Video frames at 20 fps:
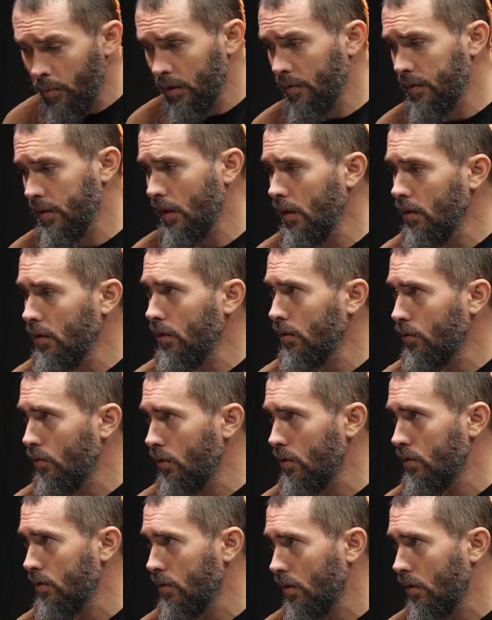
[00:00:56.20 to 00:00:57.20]
this is the
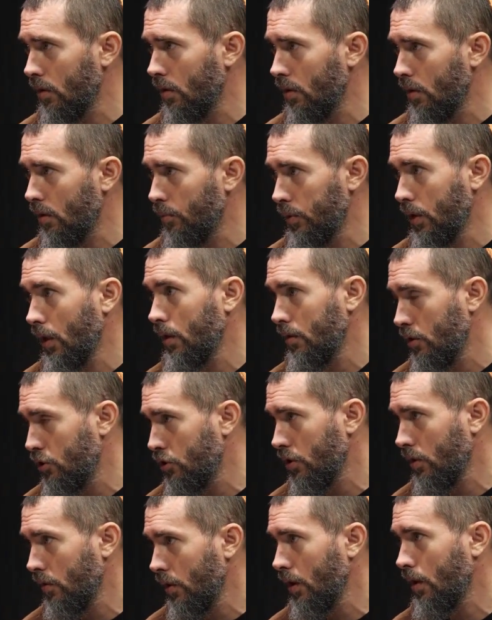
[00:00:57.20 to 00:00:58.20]
universe, that is,
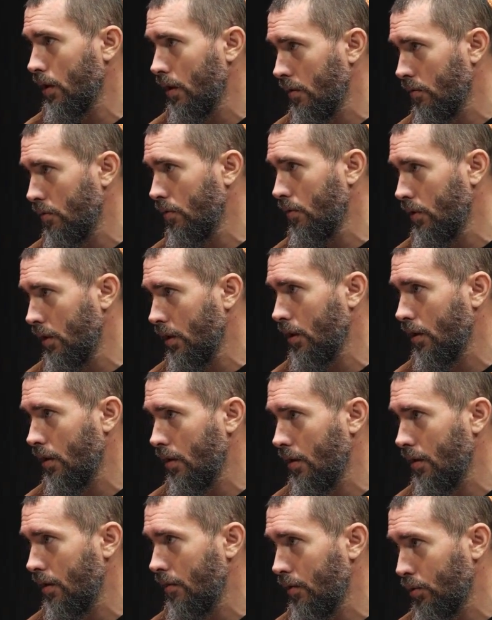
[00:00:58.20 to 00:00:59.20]
not a person
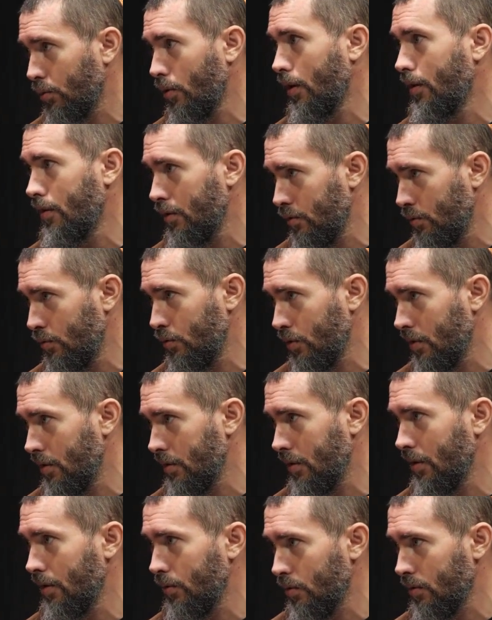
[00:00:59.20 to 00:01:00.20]
lives, but is kind of
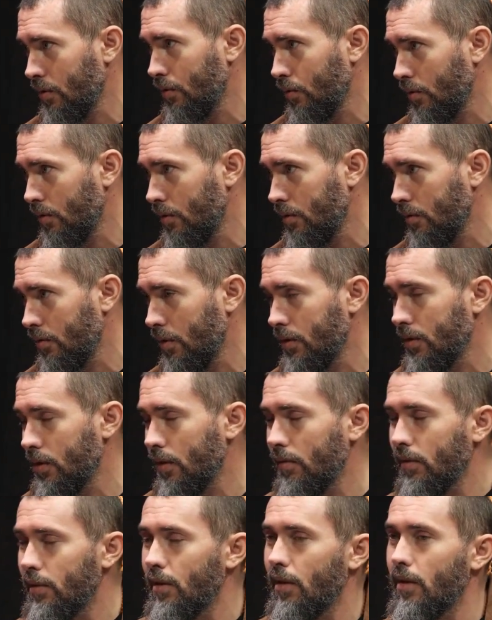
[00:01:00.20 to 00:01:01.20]
virtual entity, which
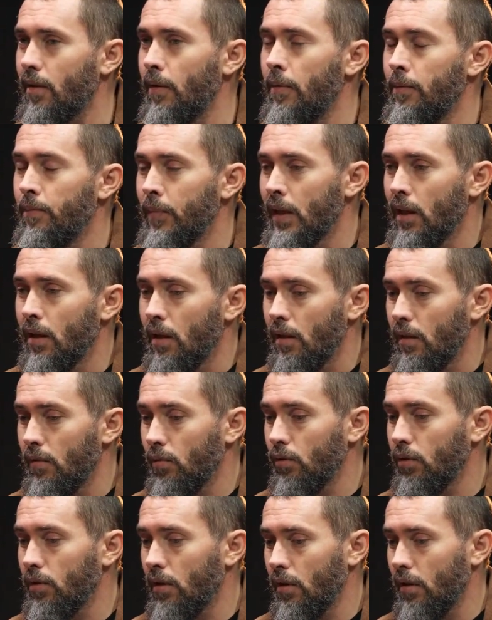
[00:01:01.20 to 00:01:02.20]
is called an avatar.
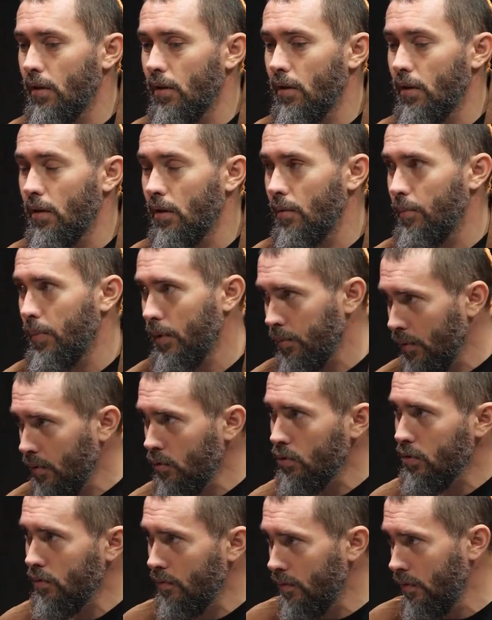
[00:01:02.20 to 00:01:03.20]
And let's assume
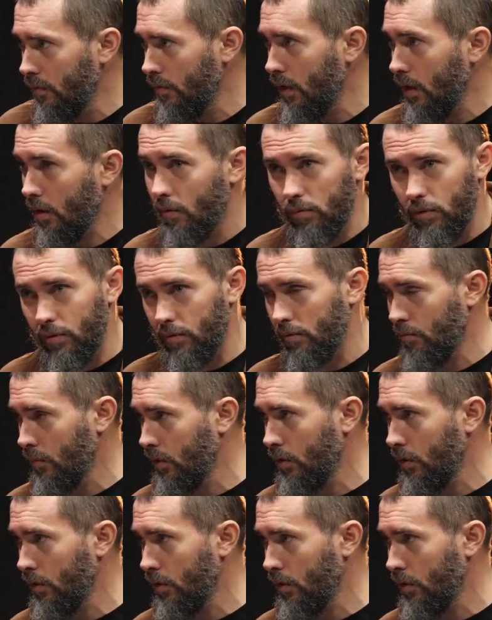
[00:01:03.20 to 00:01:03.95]
that we are now in some